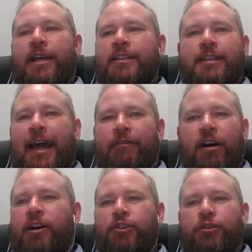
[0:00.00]
has to have a
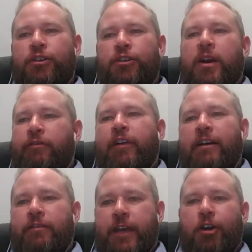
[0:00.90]

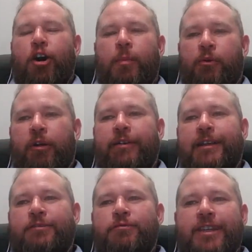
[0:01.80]
125-year copyright.
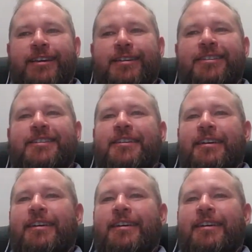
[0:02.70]
That's ridiculous.